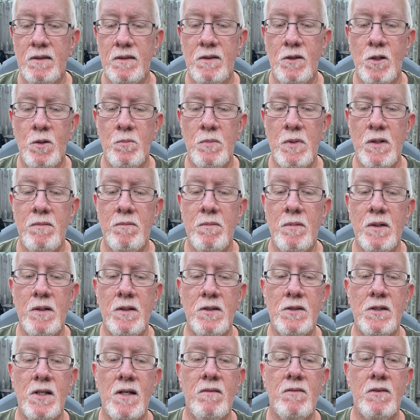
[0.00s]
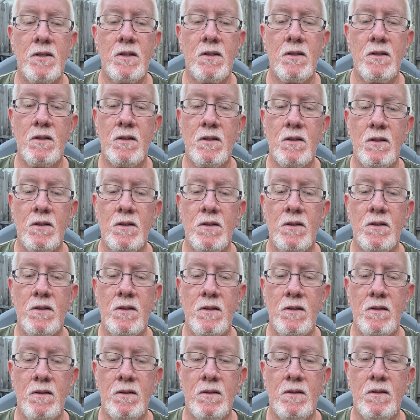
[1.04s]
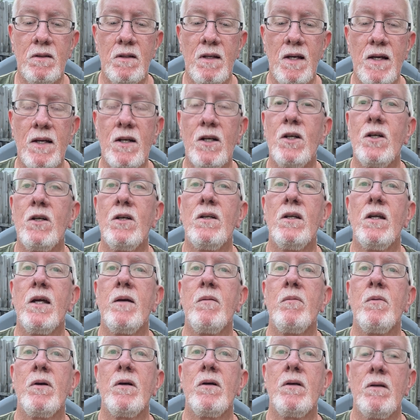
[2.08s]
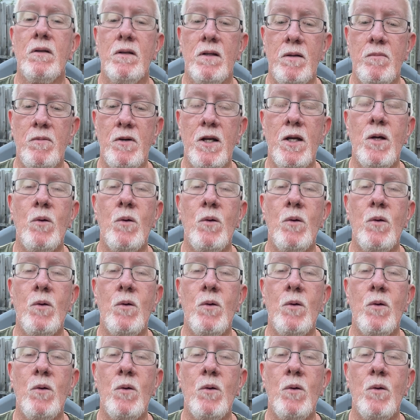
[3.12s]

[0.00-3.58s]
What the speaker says: Hope everybody's having had a good Labor Day